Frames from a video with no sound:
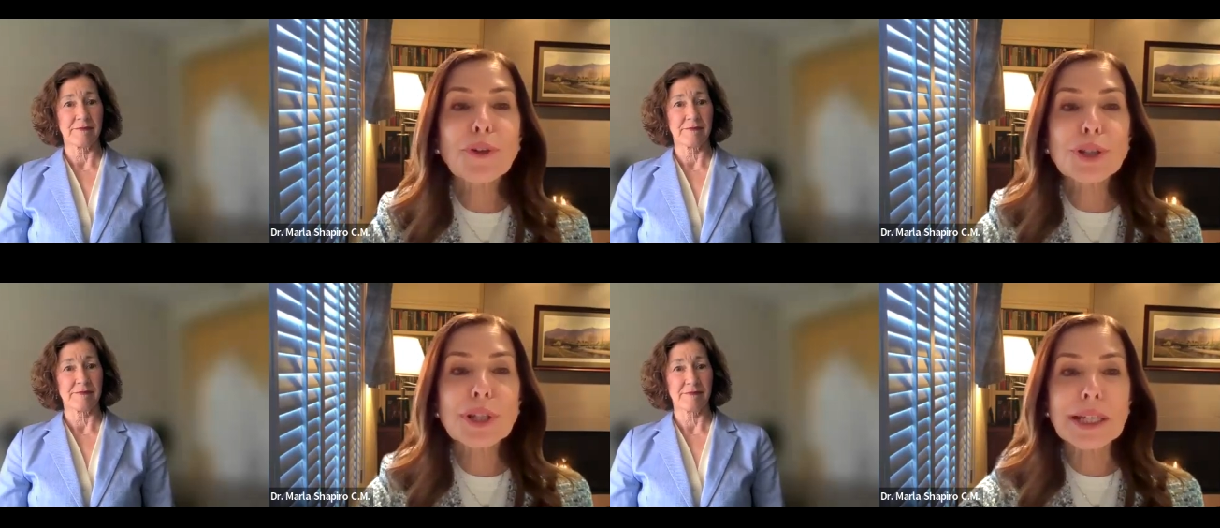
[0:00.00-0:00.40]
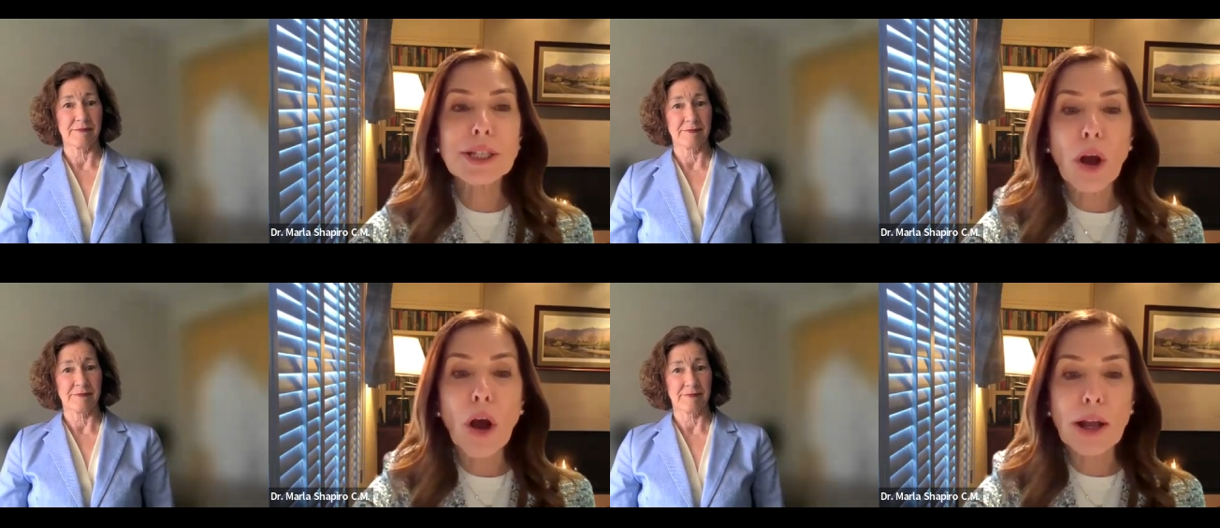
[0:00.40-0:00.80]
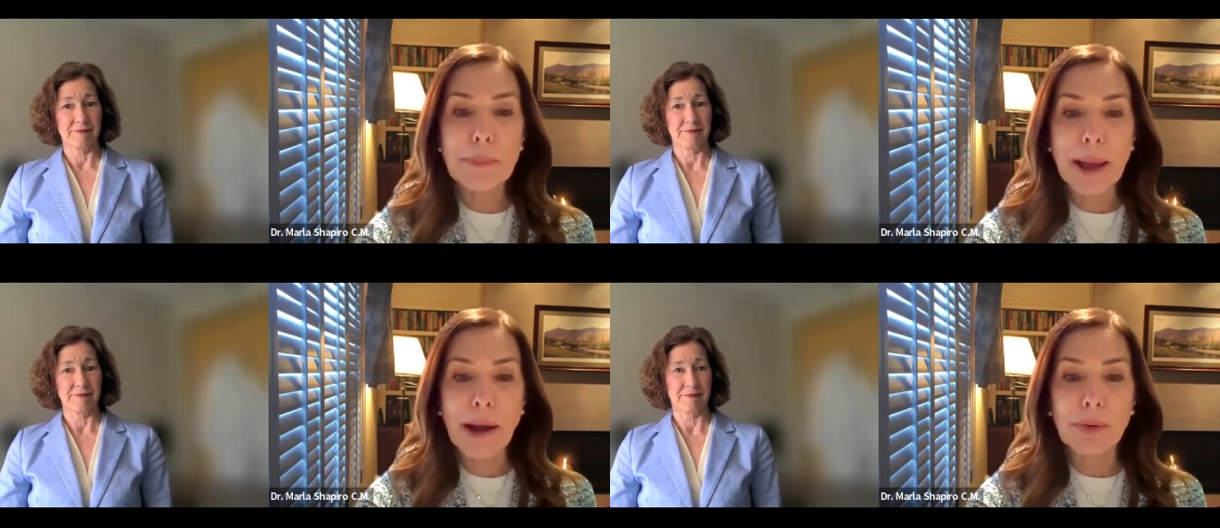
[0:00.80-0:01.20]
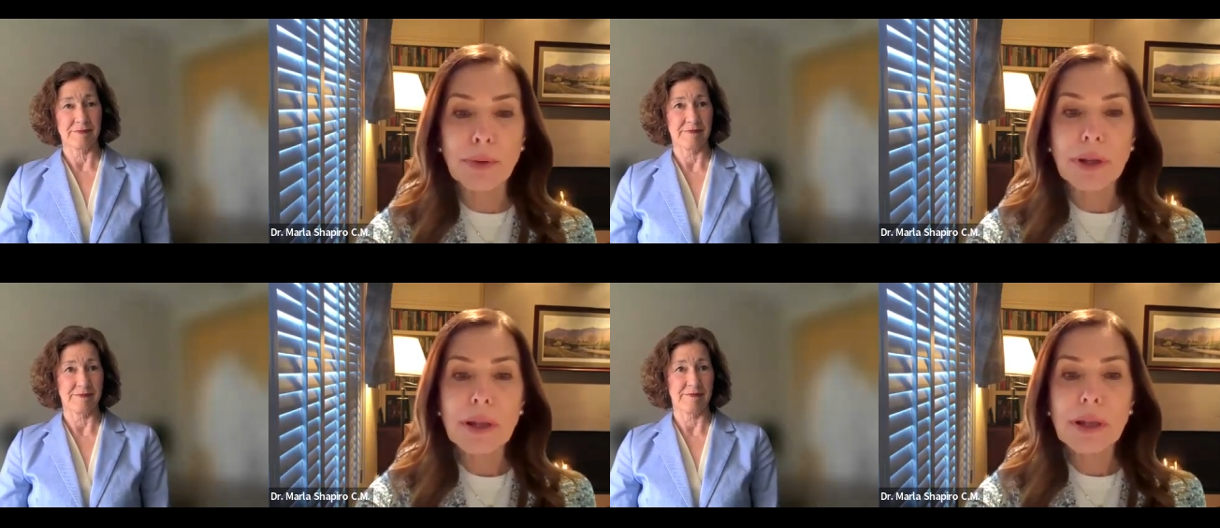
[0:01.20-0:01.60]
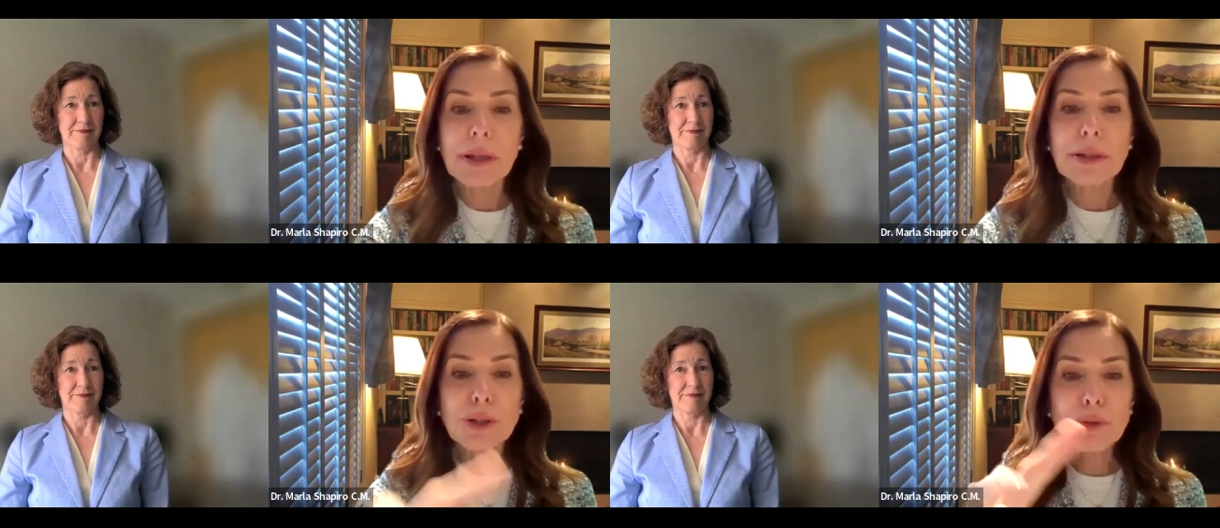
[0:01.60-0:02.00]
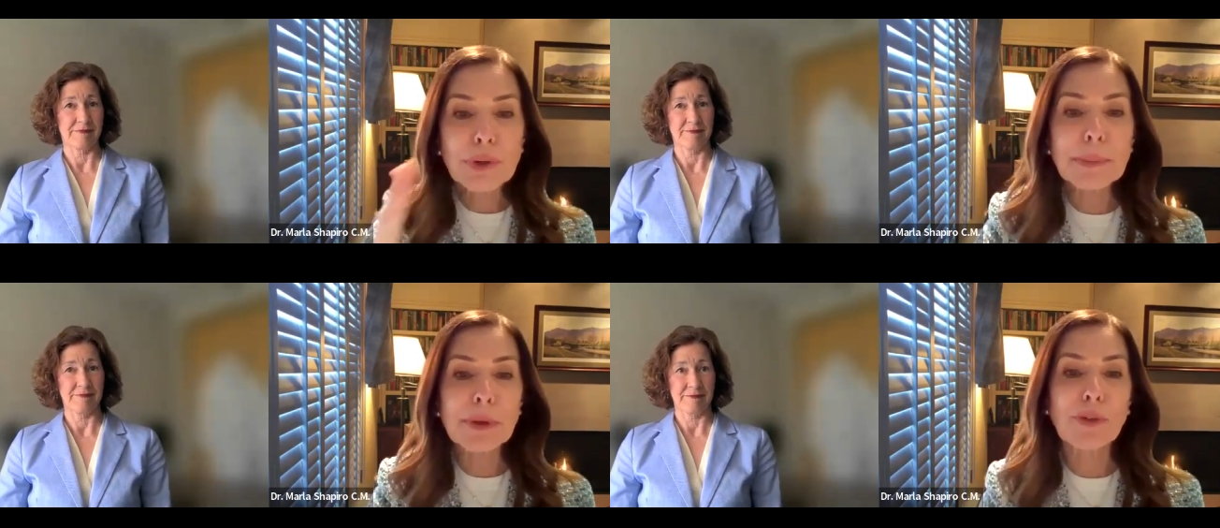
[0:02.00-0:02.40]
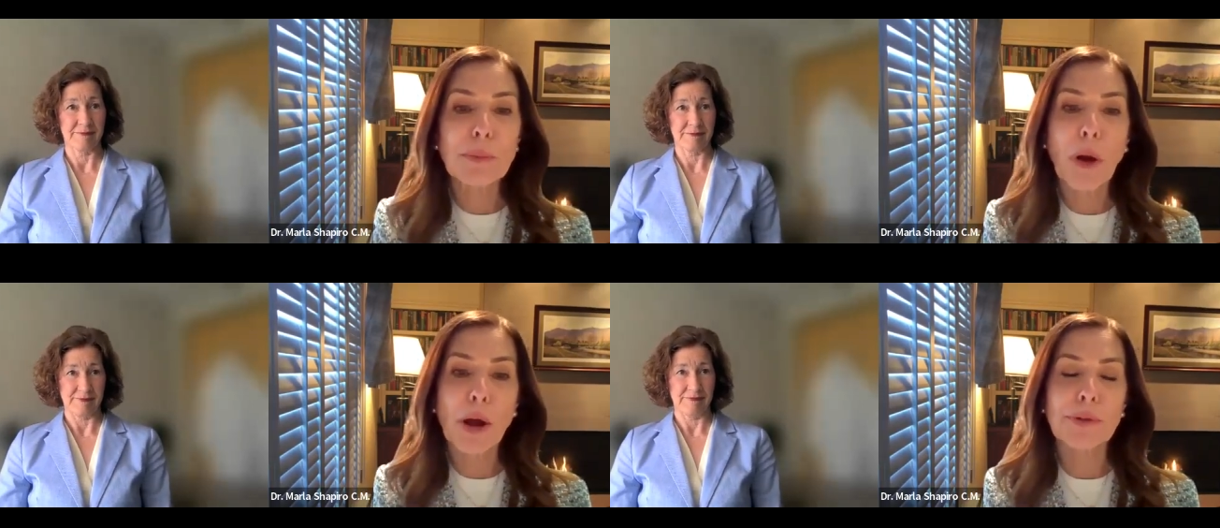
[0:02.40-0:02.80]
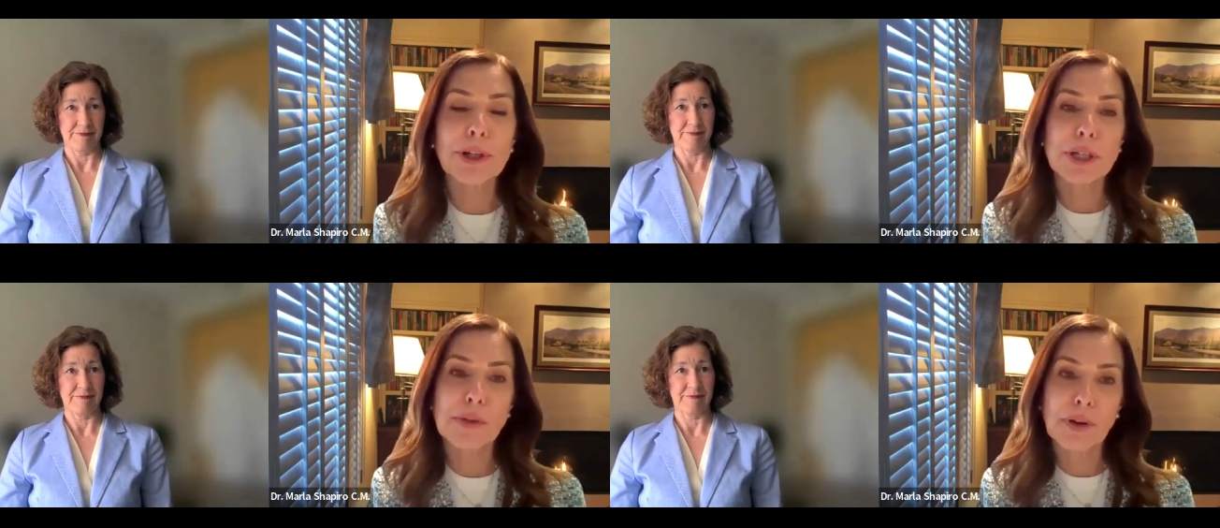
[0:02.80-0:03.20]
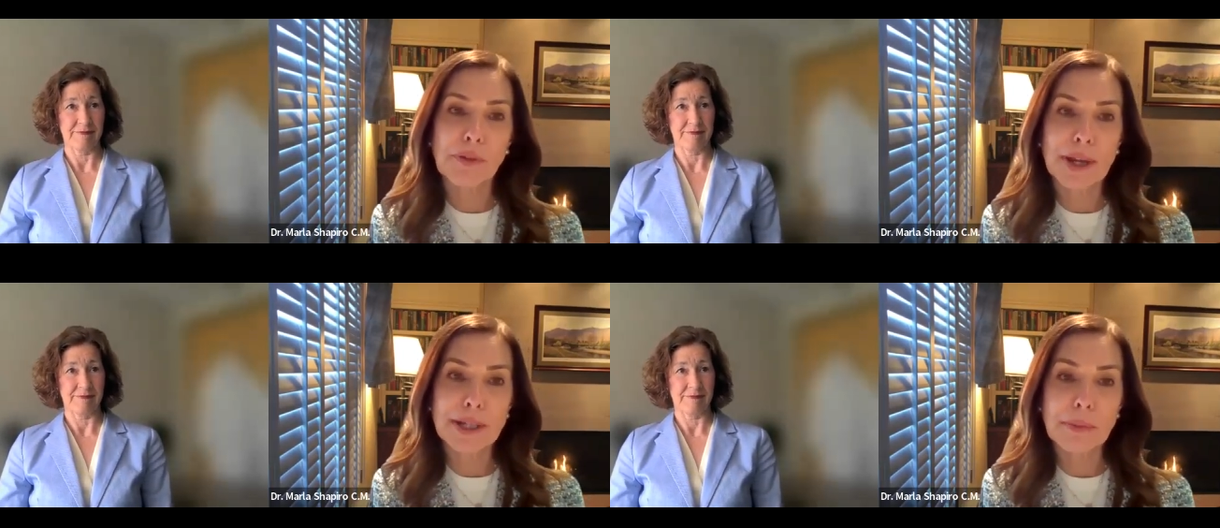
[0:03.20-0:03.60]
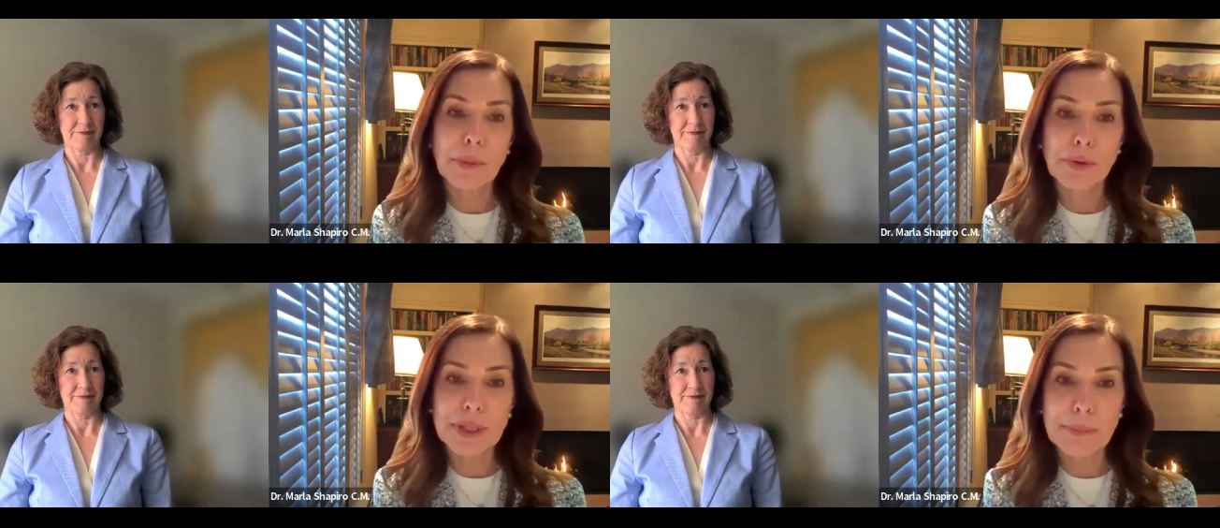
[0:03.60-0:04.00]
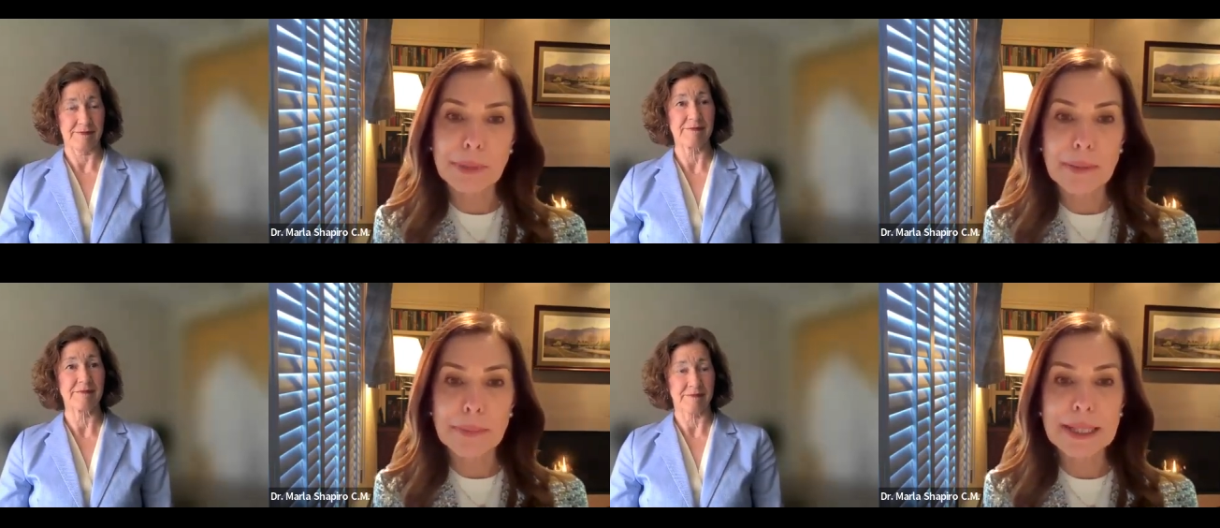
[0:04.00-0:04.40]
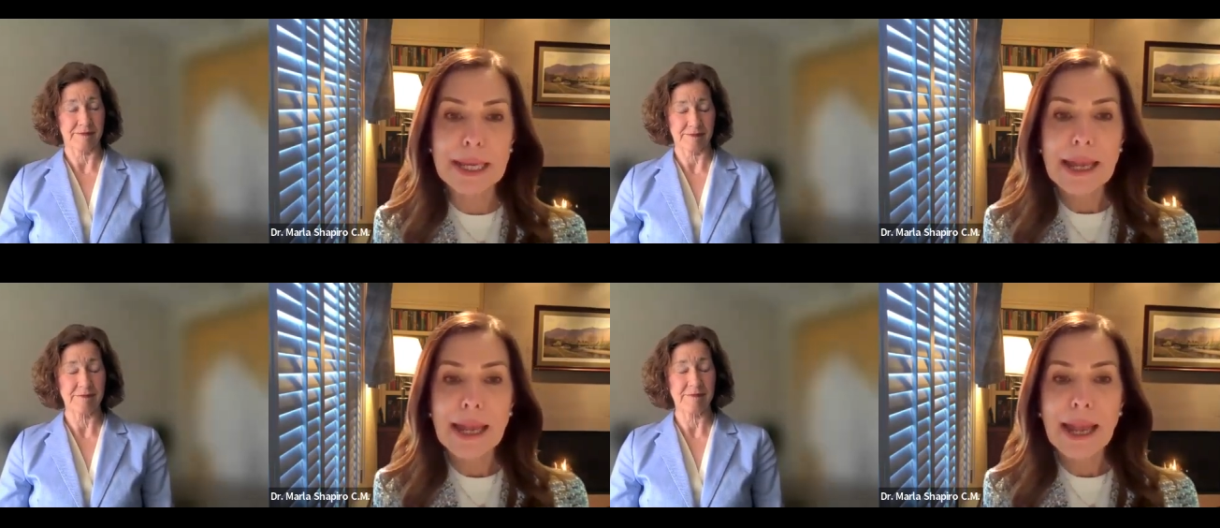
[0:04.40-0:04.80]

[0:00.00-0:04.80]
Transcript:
Speaker 1: firstly talk about treatment for moderate to severe vasomotor symptoms